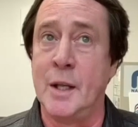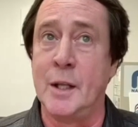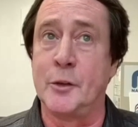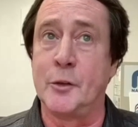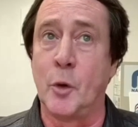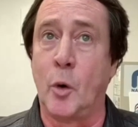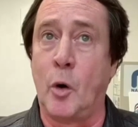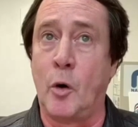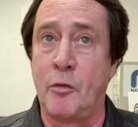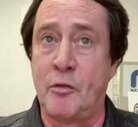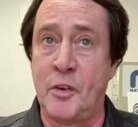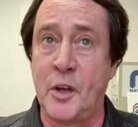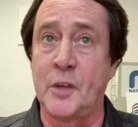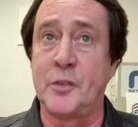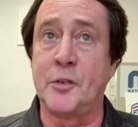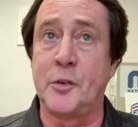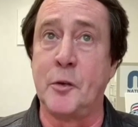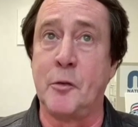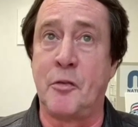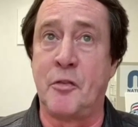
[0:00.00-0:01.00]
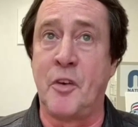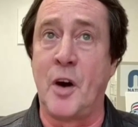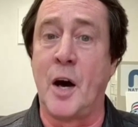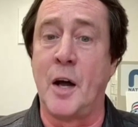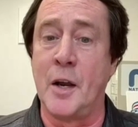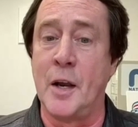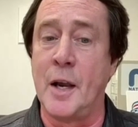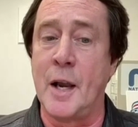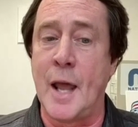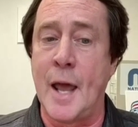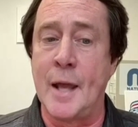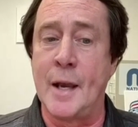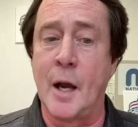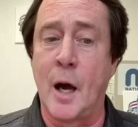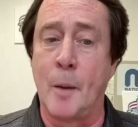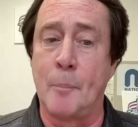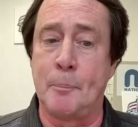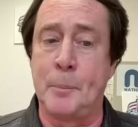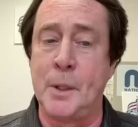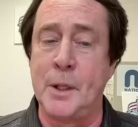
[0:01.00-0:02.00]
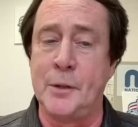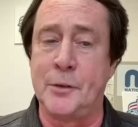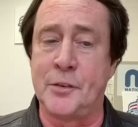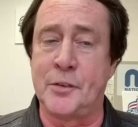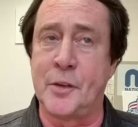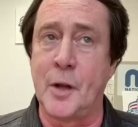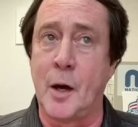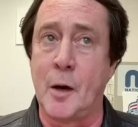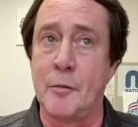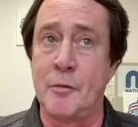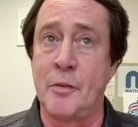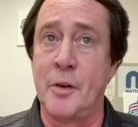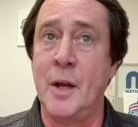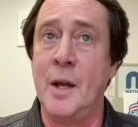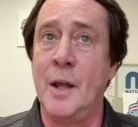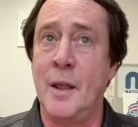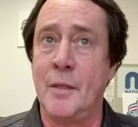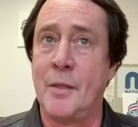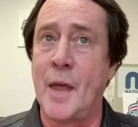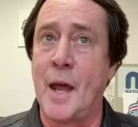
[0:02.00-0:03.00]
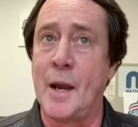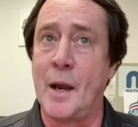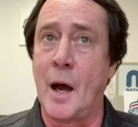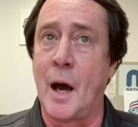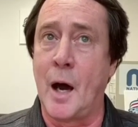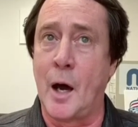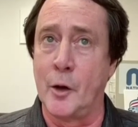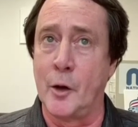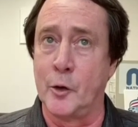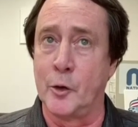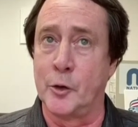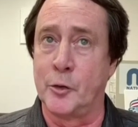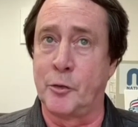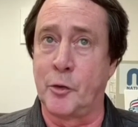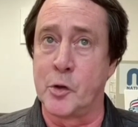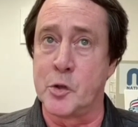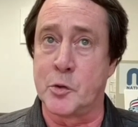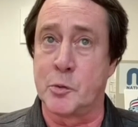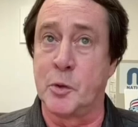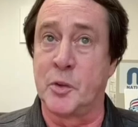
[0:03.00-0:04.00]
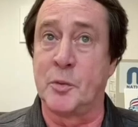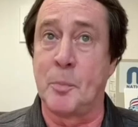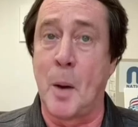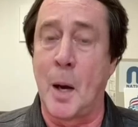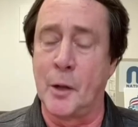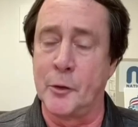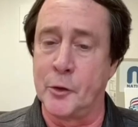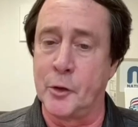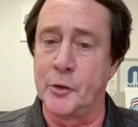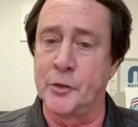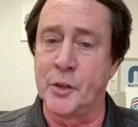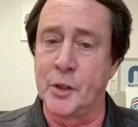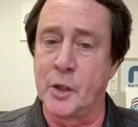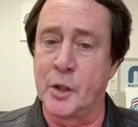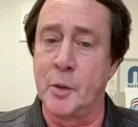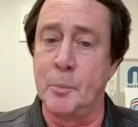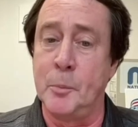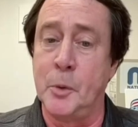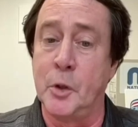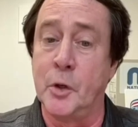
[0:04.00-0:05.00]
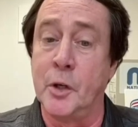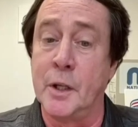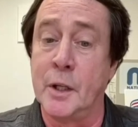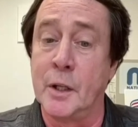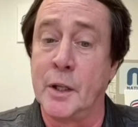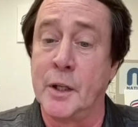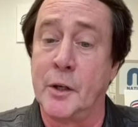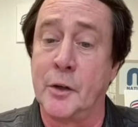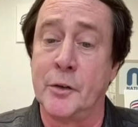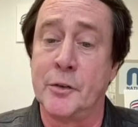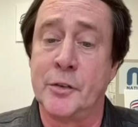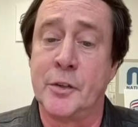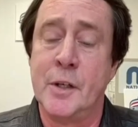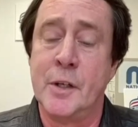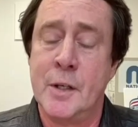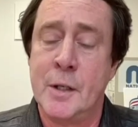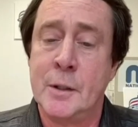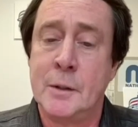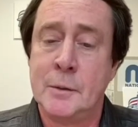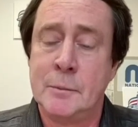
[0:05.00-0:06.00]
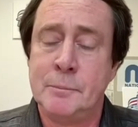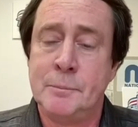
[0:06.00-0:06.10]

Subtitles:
it's all festive fun and upbeat stuff that honors first responders and community leaders.